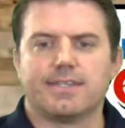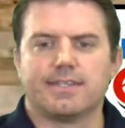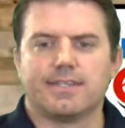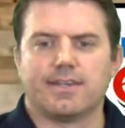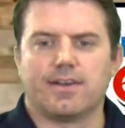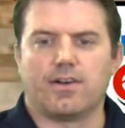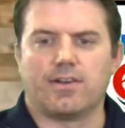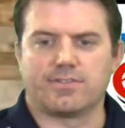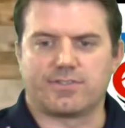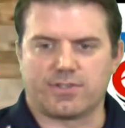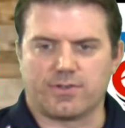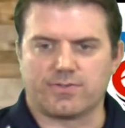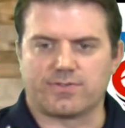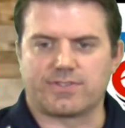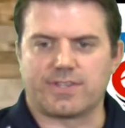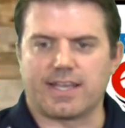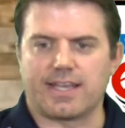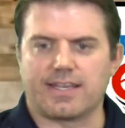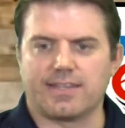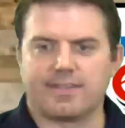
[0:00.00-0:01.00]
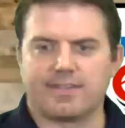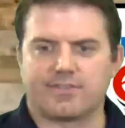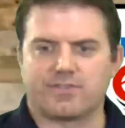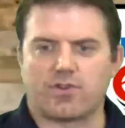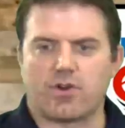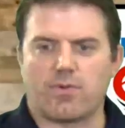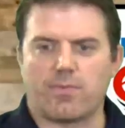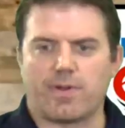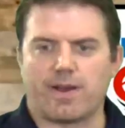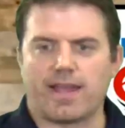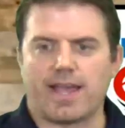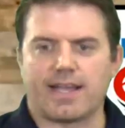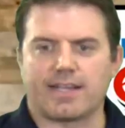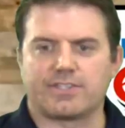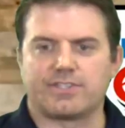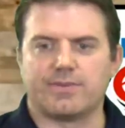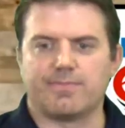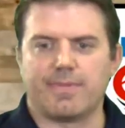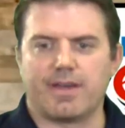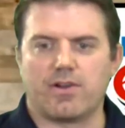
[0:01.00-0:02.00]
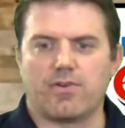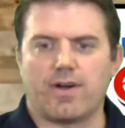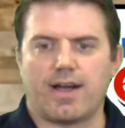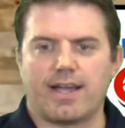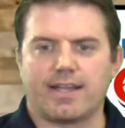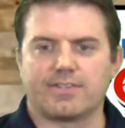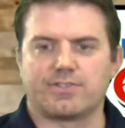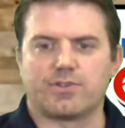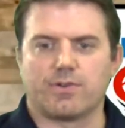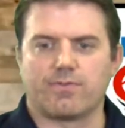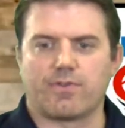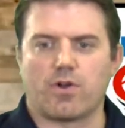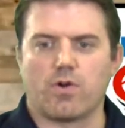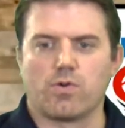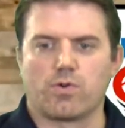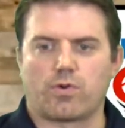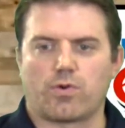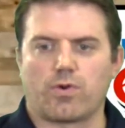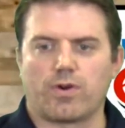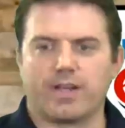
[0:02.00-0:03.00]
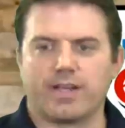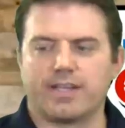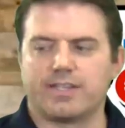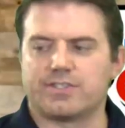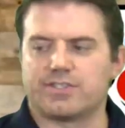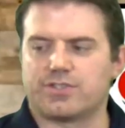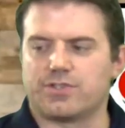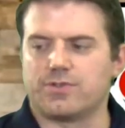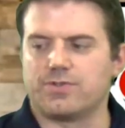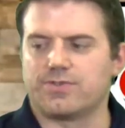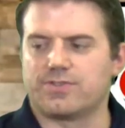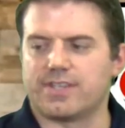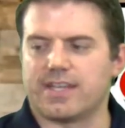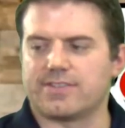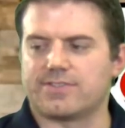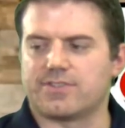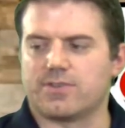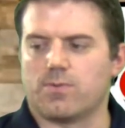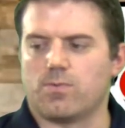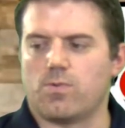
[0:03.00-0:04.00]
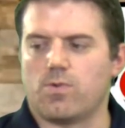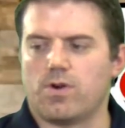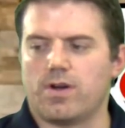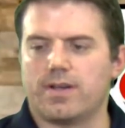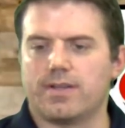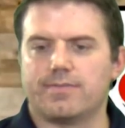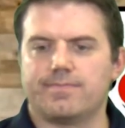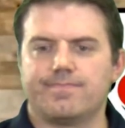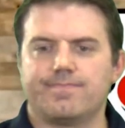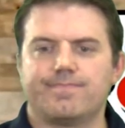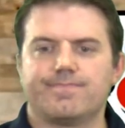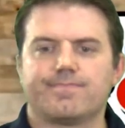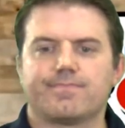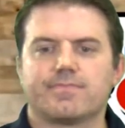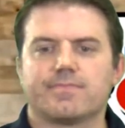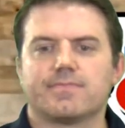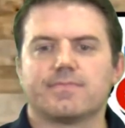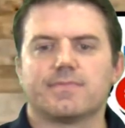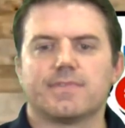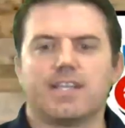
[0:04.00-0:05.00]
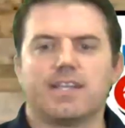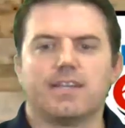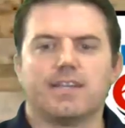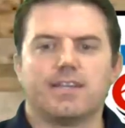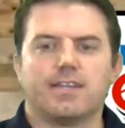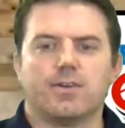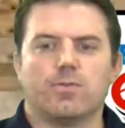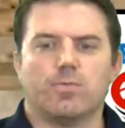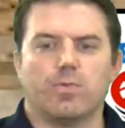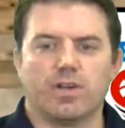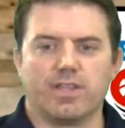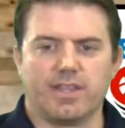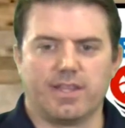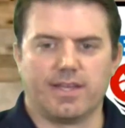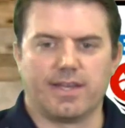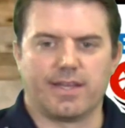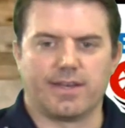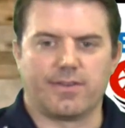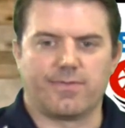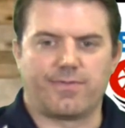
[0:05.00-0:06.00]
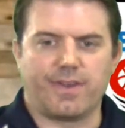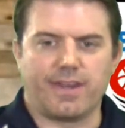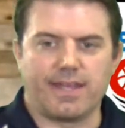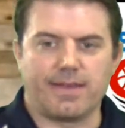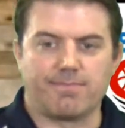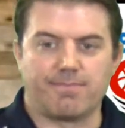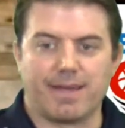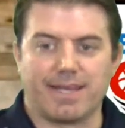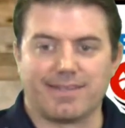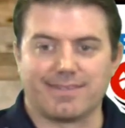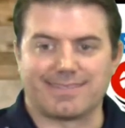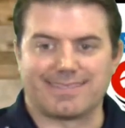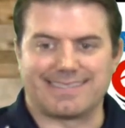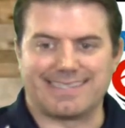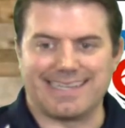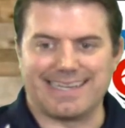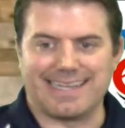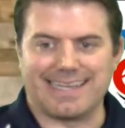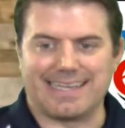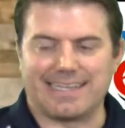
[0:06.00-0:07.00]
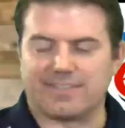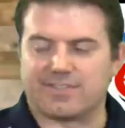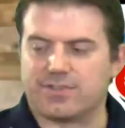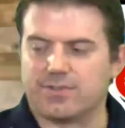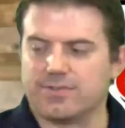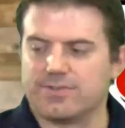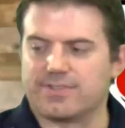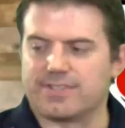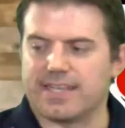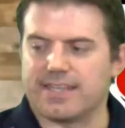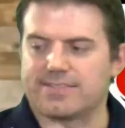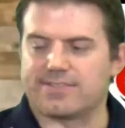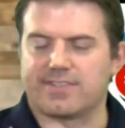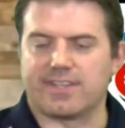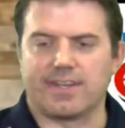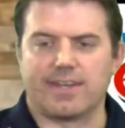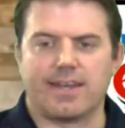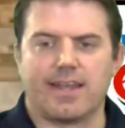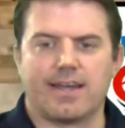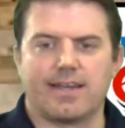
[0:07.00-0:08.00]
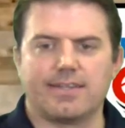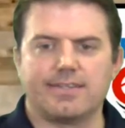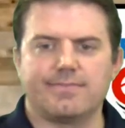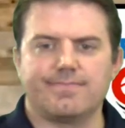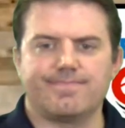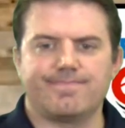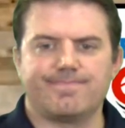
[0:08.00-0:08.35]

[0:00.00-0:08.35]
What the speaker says: Also staying in this tournament action, Meadow Heights over Oak Ridge, 2-1. Woodland defeating Bell City, 2-0.